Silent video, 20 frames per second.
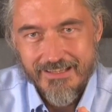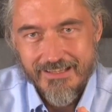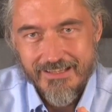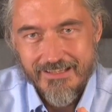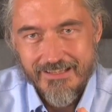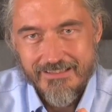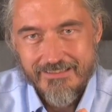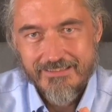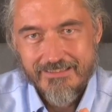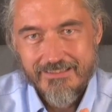
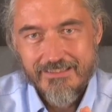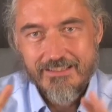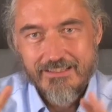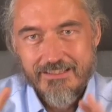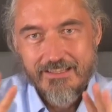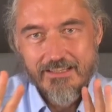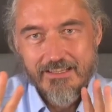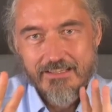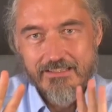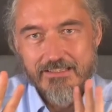And
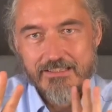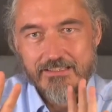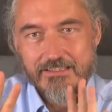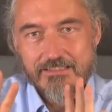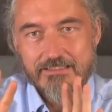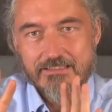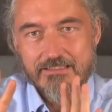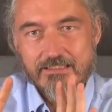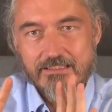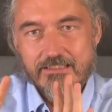like that
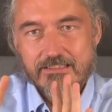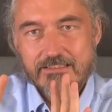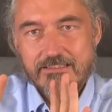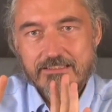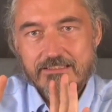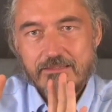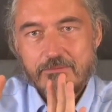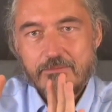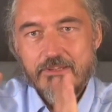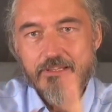it's
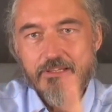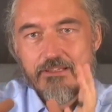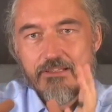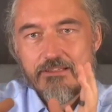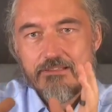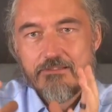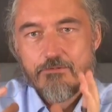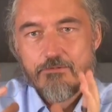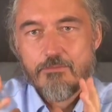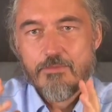something
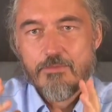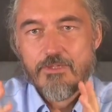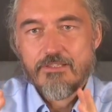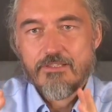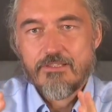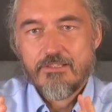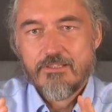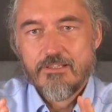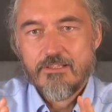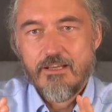is too
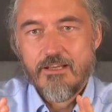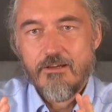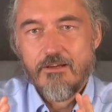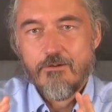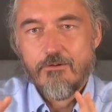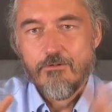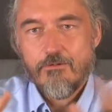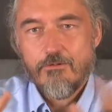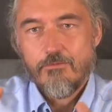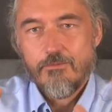much
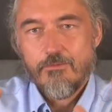now.